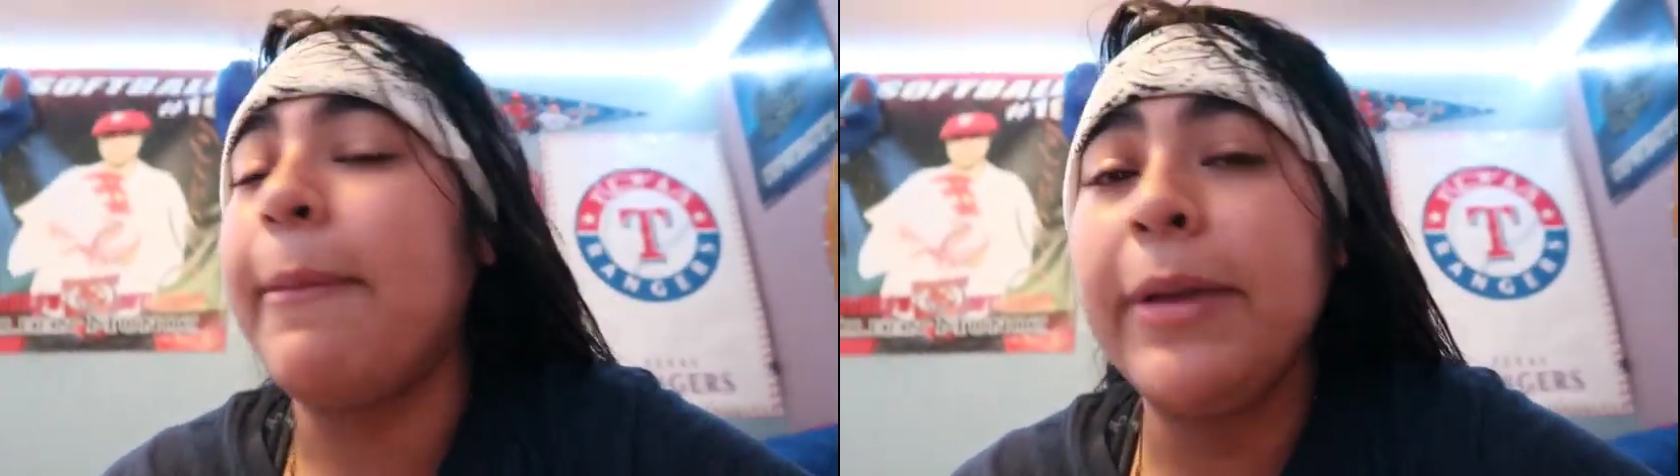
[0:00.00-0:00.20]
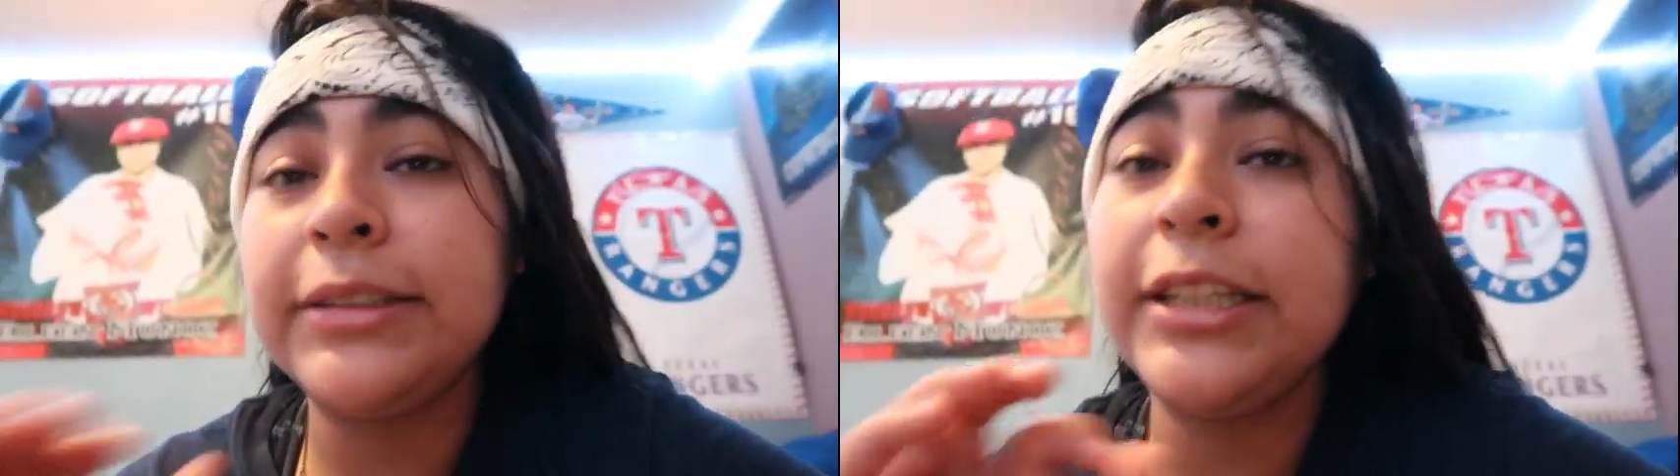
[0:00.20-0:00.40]

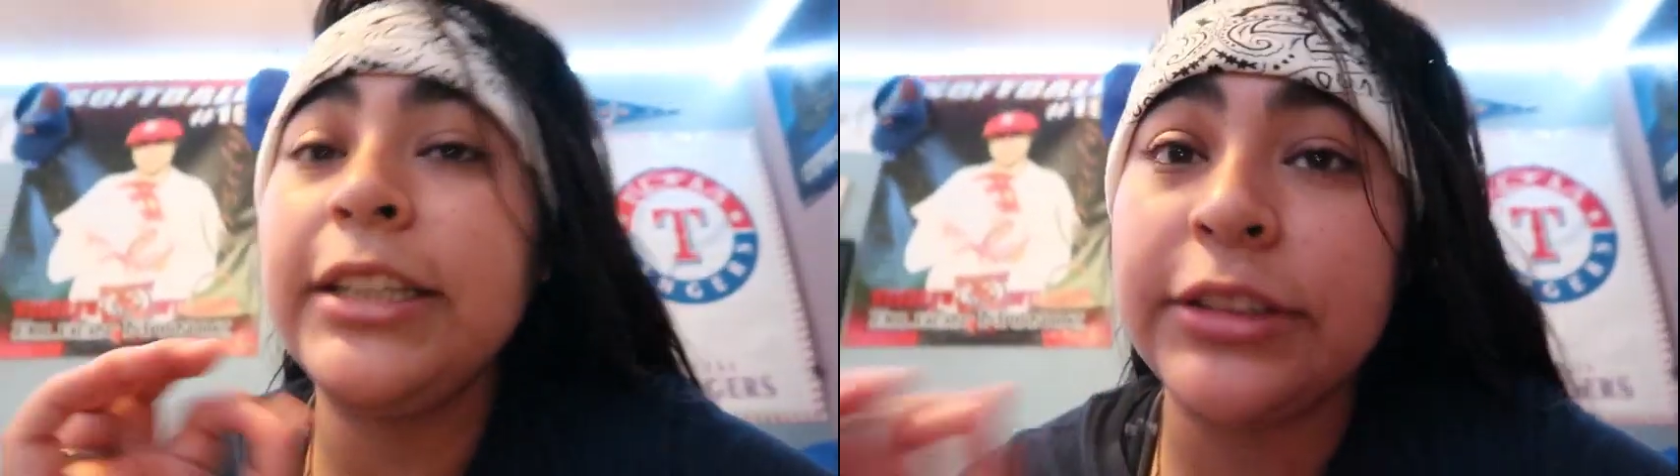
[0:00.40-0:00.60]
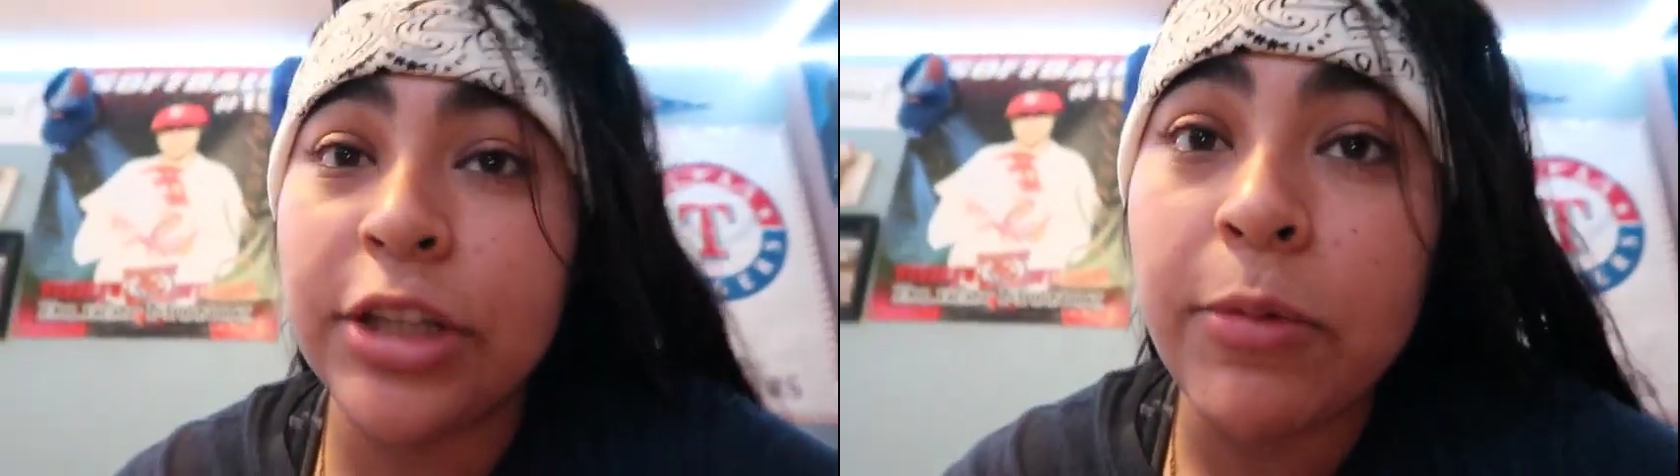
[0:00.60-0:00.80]
I've been
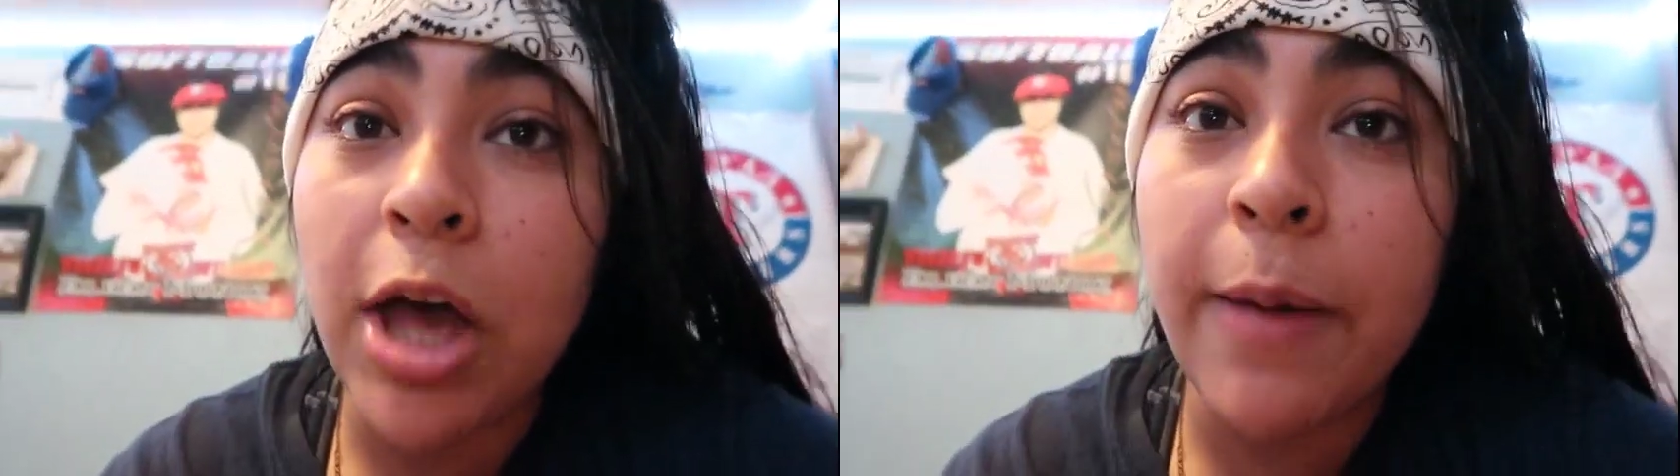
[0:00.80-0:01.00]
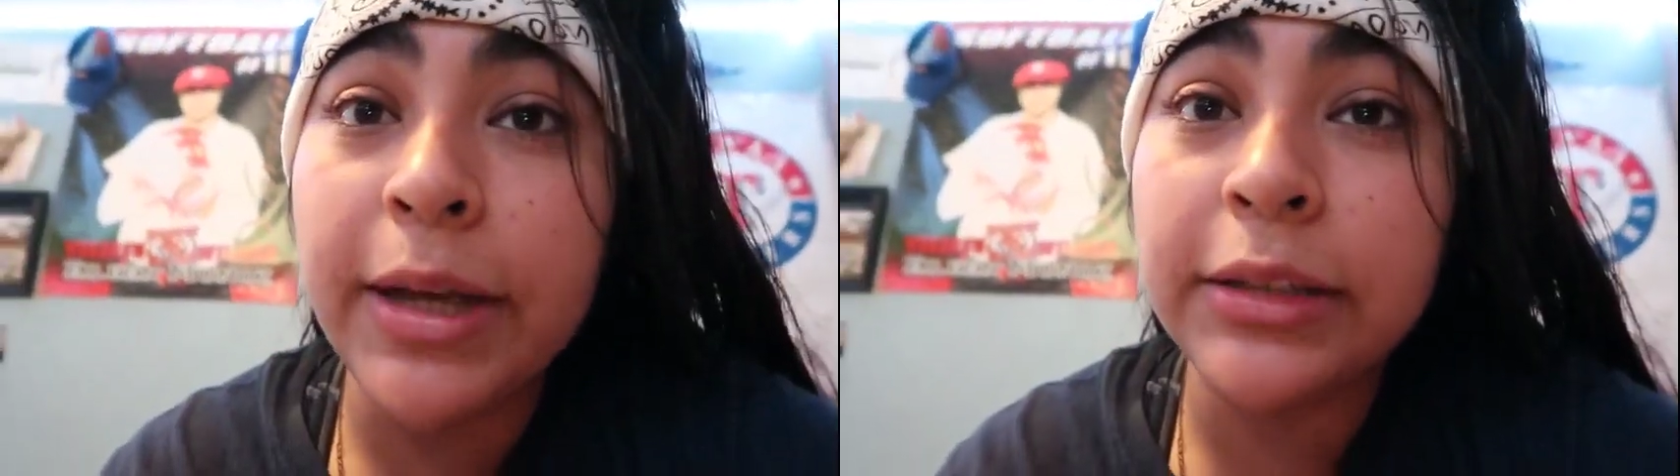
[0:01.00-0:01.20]
seeing some
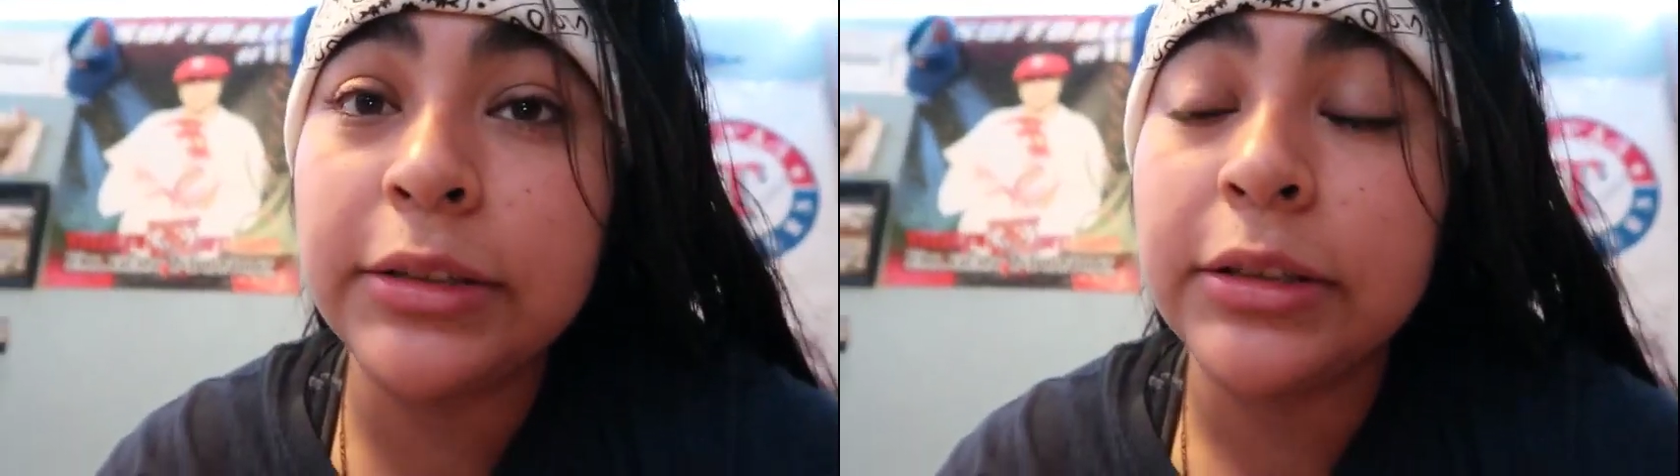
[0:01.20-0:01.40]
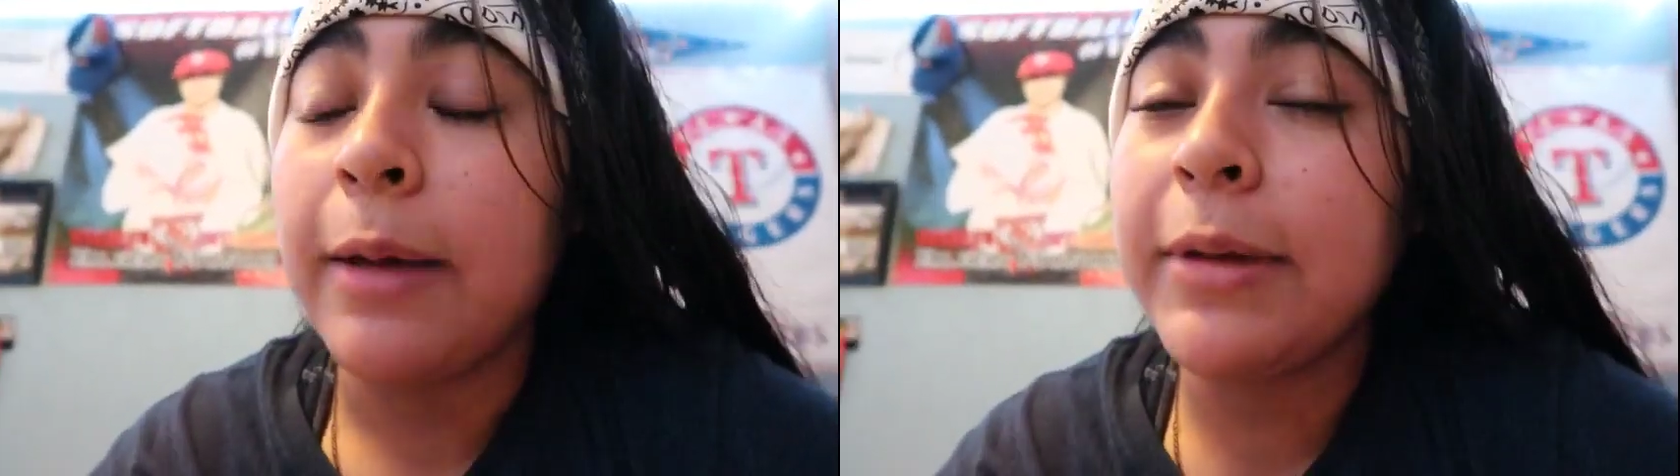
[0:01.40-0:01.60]

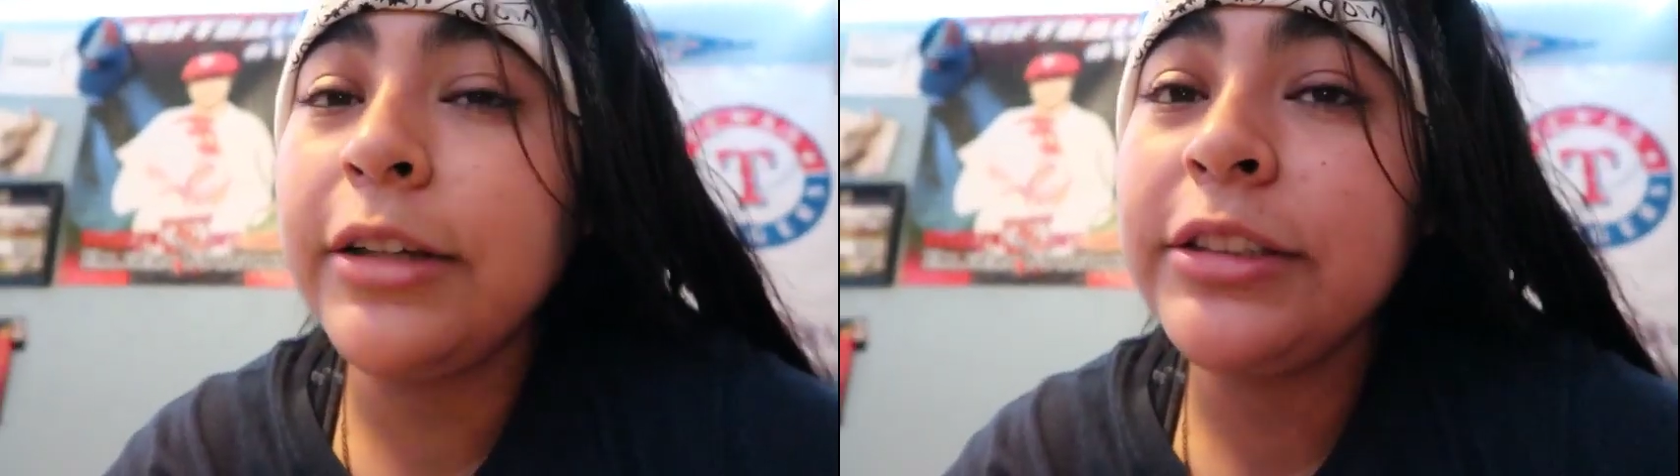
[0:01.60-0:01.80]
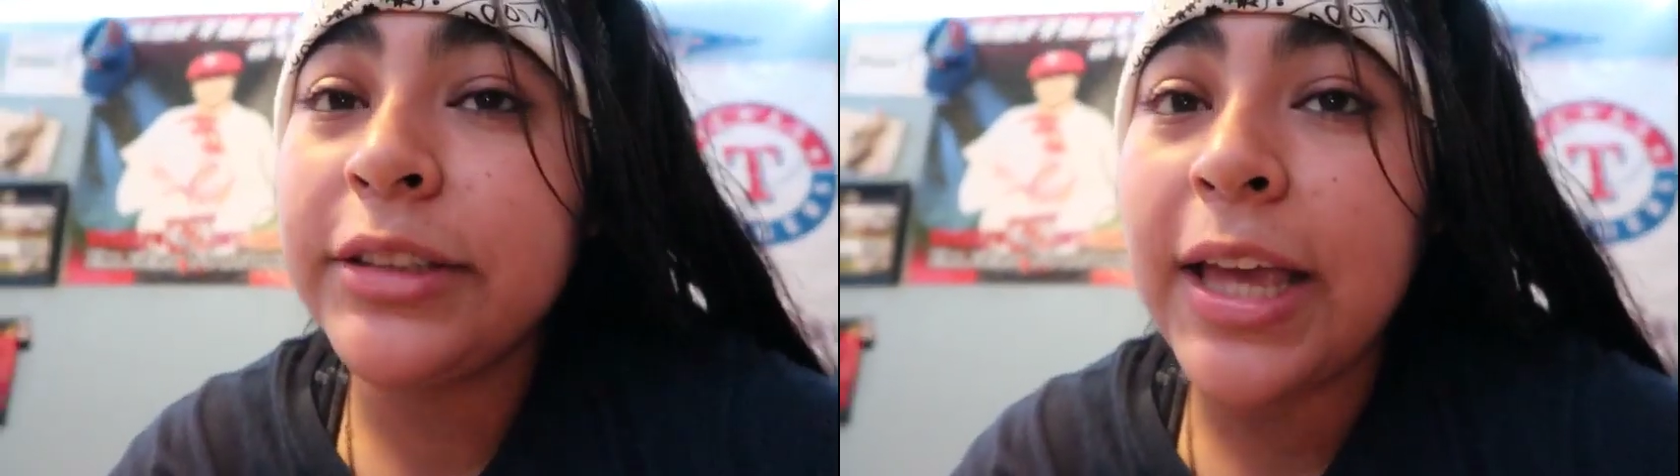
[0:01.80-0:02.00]
comments, I'm not
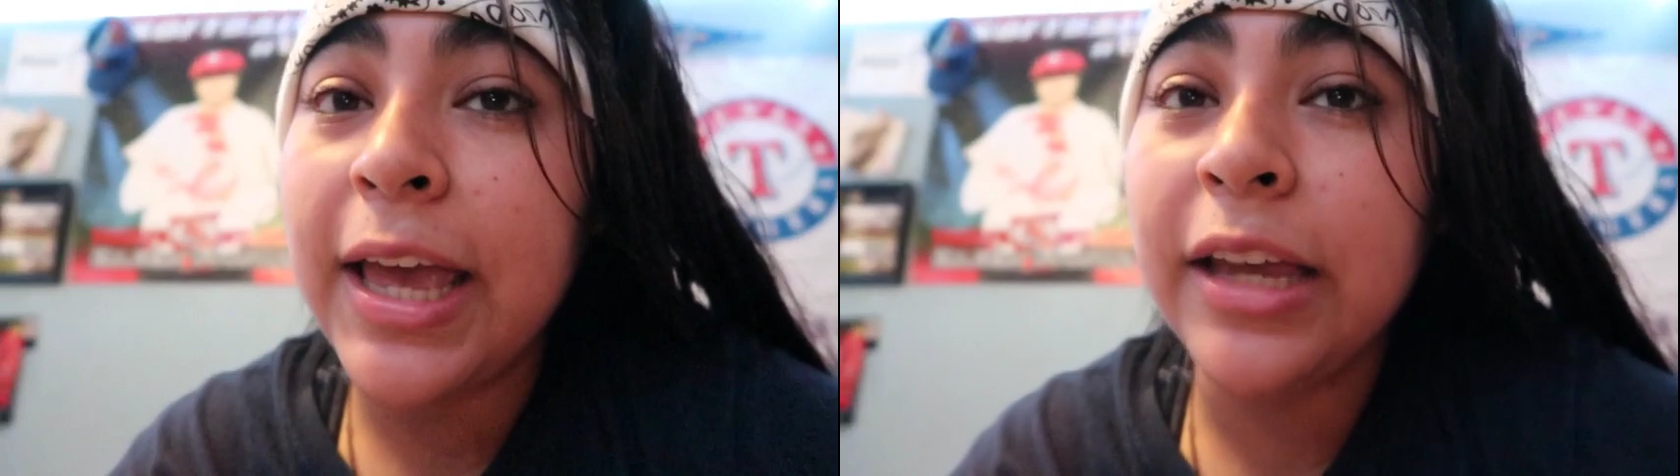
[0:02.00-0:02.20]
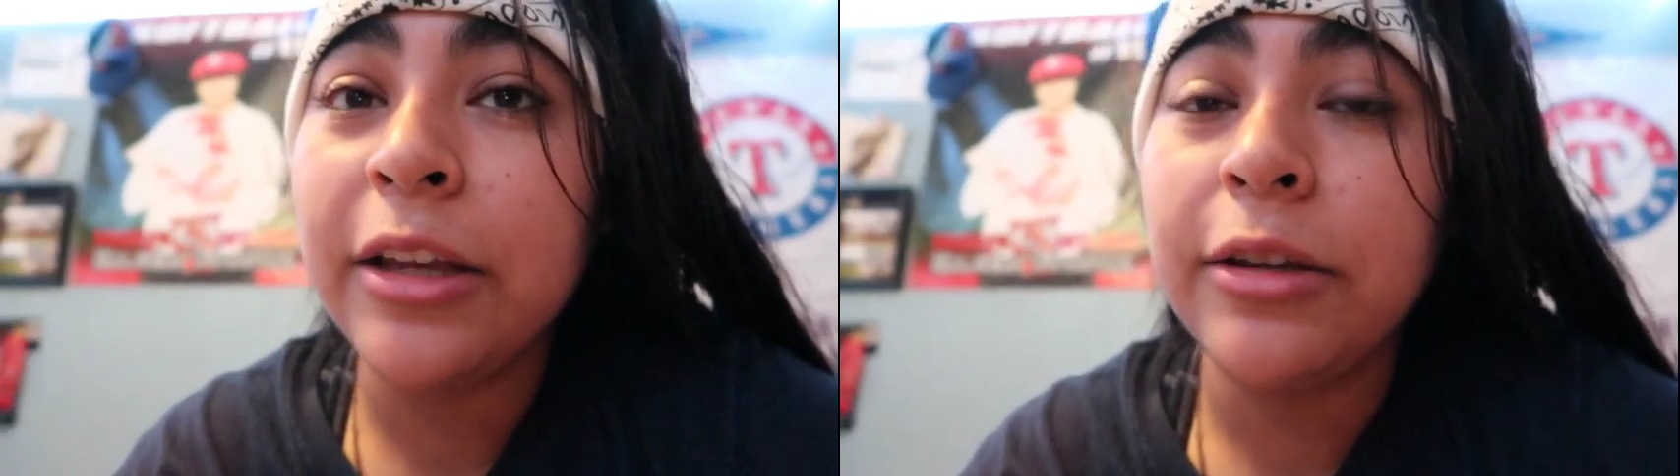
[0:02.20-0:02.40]
gonna say,